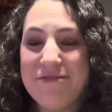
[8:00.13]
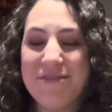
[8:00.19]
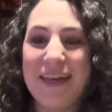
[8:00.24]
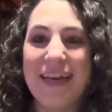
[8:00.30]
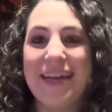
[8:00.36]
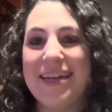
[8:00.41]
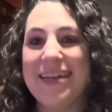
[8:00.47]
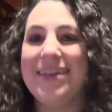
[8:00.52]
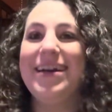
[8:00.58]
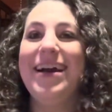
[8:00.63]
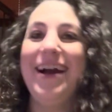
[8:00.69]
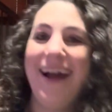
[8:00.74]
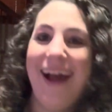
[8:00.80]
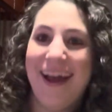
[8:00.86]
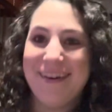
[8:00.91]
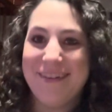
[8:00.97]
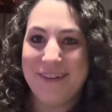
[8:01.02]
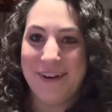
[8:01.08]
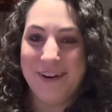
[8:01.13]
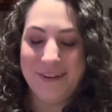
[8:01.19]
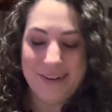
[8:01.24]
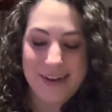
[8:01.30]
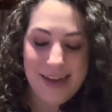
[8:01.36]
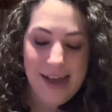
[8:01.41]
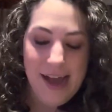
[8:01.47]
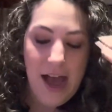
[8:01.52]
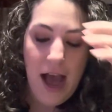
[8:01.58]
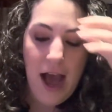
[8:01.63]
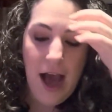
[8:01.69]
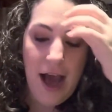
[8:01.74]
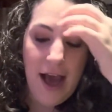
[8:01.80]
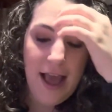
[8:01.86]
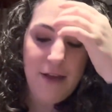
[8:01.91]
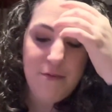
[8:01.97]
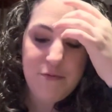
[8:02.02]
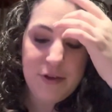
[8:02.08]
Like, I don't know.
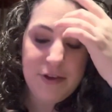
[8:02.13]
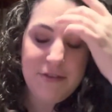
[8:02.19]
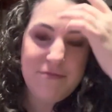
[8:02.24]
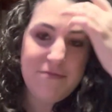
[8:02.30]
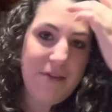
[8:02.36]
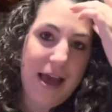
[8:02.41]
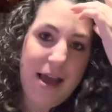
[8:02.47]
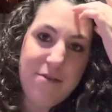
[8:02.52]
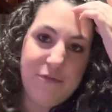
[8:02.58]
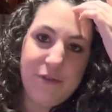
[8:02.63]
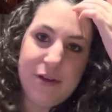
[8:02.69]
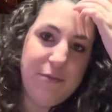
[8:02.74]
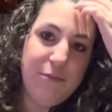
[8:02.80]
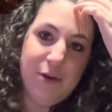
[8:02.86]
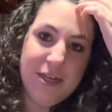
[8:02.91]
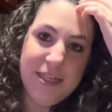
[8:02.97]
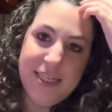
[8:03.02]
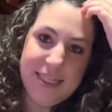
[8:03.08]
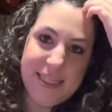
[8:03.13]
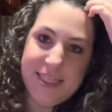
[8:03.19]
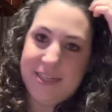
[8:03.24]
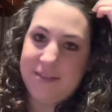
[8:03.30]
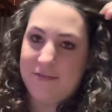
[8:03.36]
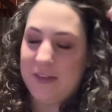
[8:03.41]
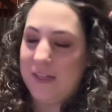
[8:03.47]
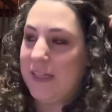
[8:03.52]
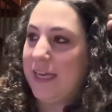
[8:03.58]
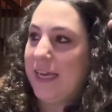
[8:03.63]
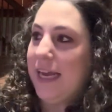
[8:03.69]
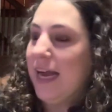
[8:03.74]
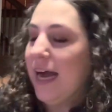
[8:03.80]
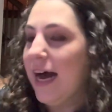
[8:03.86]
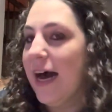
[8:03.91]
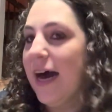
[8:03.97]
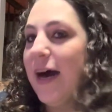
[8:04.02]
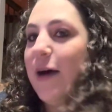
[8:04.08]
Everyone does it differently.
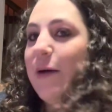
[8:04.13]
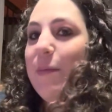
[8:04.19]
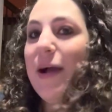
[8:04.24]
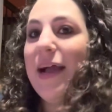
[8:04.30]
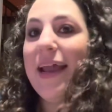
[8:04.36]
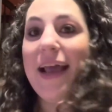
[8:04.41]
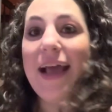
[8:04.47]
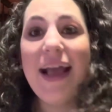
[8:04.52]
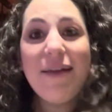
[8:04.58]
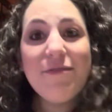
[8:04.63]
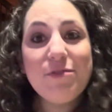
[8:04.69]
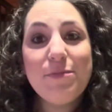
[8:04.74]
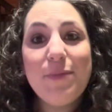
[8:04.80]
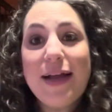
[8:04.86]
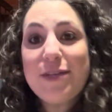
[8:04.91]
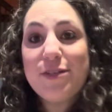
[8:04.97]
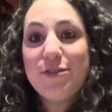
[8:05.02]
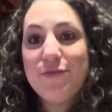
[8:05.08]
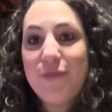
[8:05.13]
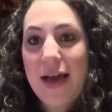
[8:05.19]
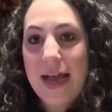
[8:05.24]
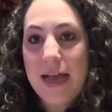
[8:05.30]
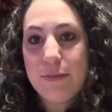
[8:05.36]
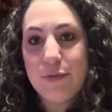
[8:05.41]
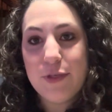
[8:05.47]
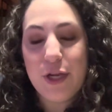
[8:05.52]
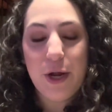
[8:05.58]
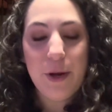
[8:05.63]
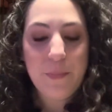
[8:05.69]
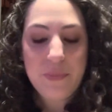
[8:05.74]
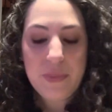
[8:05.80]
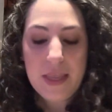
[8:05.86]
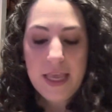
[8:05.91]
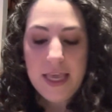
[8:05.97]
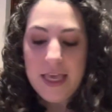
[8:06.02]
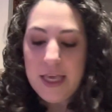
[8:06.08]
And I have to match the vibes, you know?
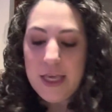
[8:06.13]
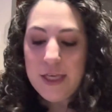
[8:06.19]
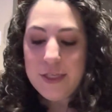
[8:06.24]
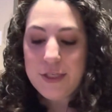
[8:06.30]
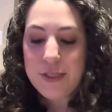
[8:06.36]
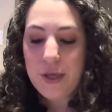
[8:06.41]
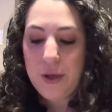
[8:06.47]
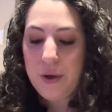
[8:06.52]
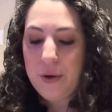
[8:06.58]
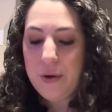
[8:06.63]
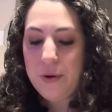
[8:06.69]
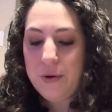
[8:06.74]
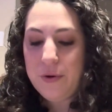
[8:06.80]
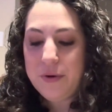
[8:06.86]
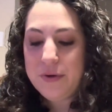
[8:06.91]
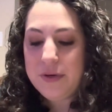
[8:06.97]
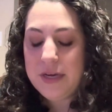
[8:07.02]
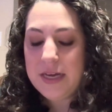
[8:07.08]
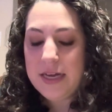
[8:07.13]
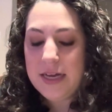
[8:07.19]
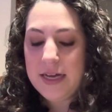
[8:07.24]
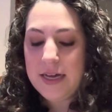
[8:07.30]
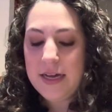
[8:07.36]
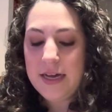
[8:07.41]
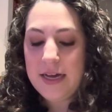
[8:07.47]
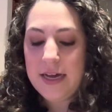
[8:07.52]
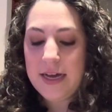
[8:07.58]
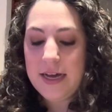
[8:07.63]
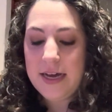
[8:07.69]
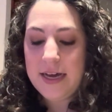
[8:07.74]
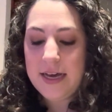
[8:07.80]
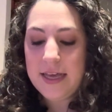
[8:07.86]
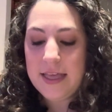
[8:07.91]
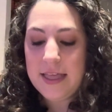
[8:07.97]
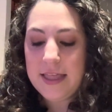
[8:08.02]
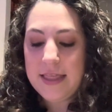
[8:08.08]
So
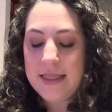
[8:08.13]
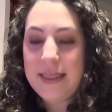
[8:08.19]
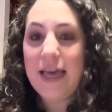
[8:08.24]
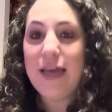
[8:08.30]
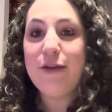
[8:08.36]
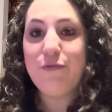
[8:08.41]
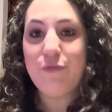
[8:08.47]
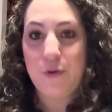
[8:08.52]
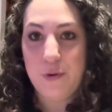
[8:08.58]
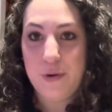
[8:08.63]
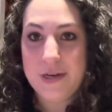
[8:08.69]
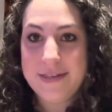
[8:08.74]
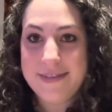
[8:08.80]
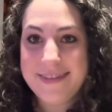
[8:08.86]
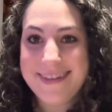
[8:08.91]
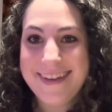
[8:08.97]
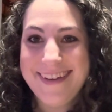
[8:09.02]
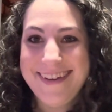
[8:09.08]
then of course,